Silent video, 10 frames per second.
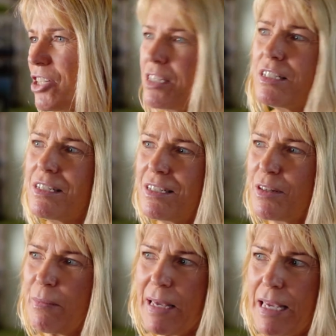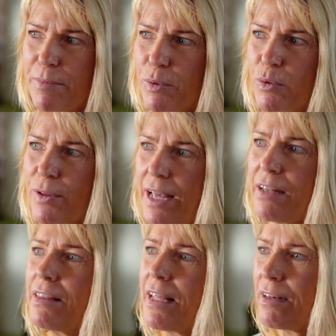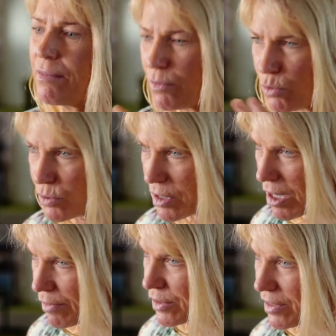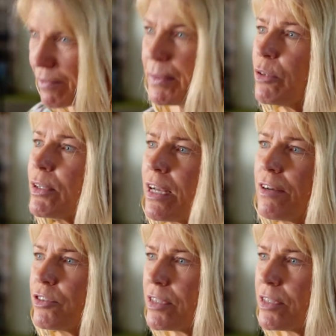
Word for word: just the people that have been looking after